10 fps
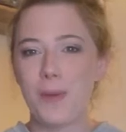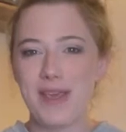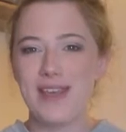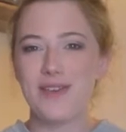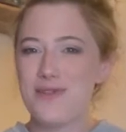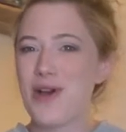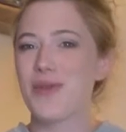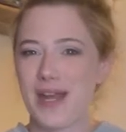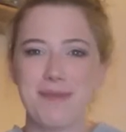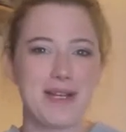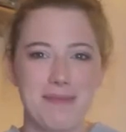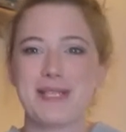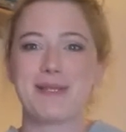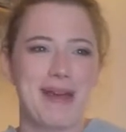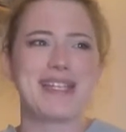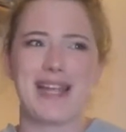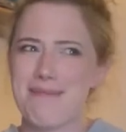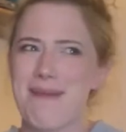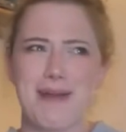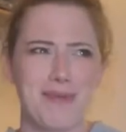me, you know that I'm going to be
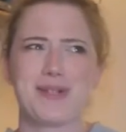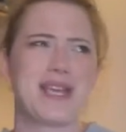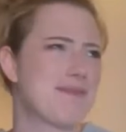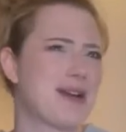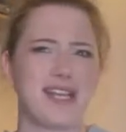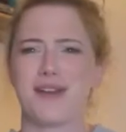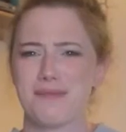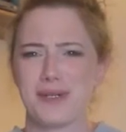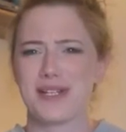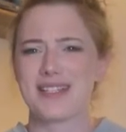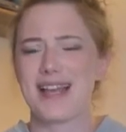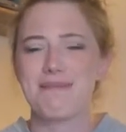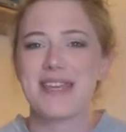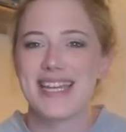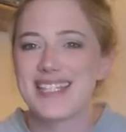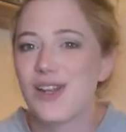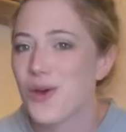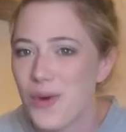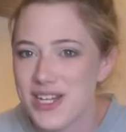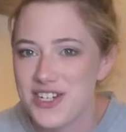spending my birthday money on books. I mean, is it a
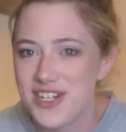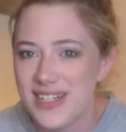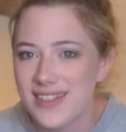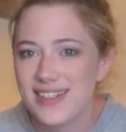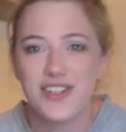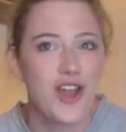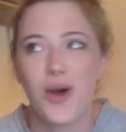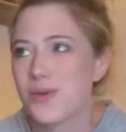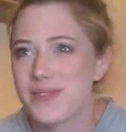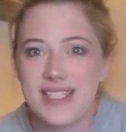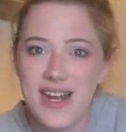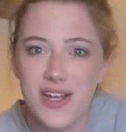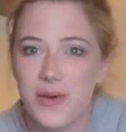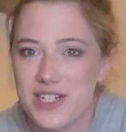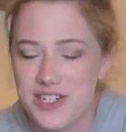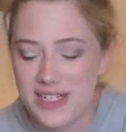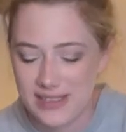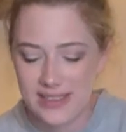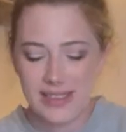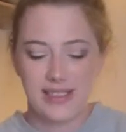question? No, it's not a question.
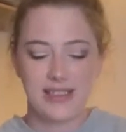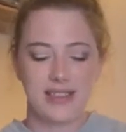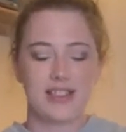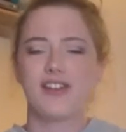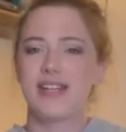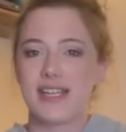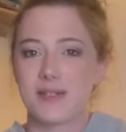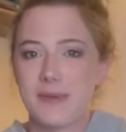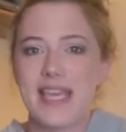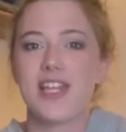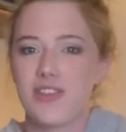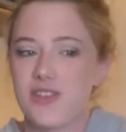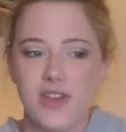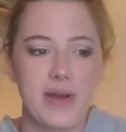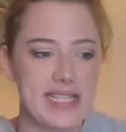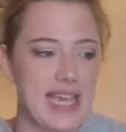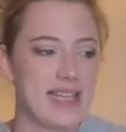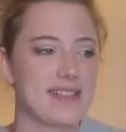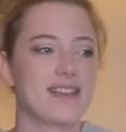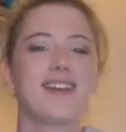Or it is, but the answer is always
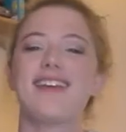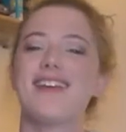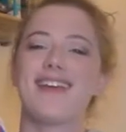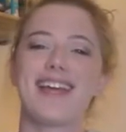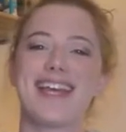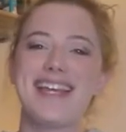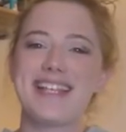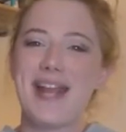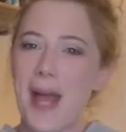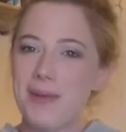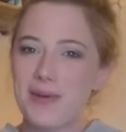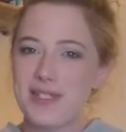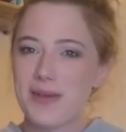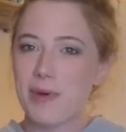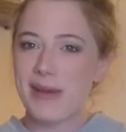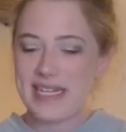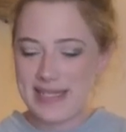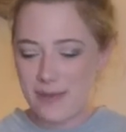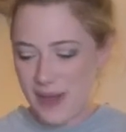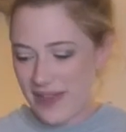yes. Is It Happened One Summer by
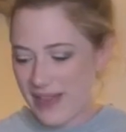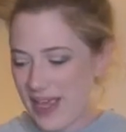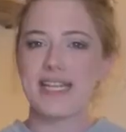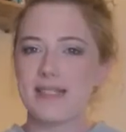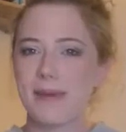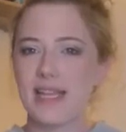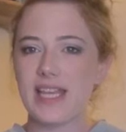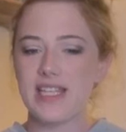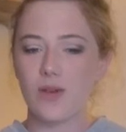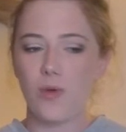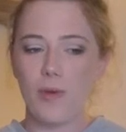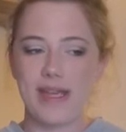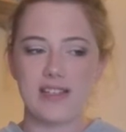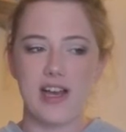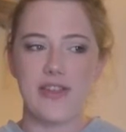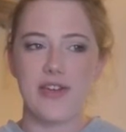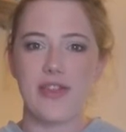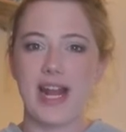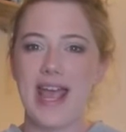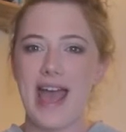Tessa Bailey. Tessa Bailey is a romance author
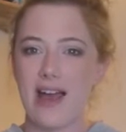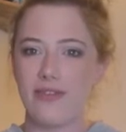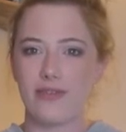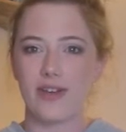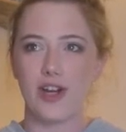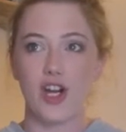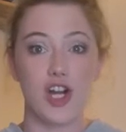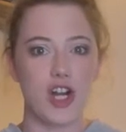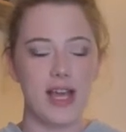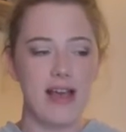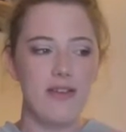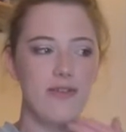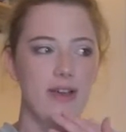that I have heard of.